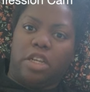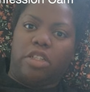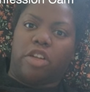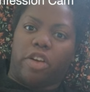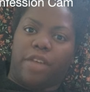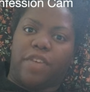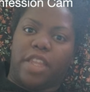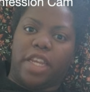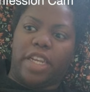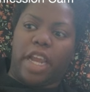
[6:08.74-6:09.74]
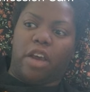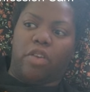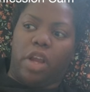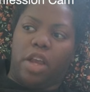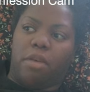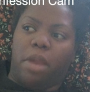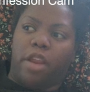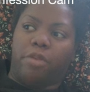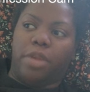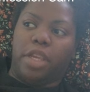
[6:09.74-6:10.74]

turned everything down. It'll be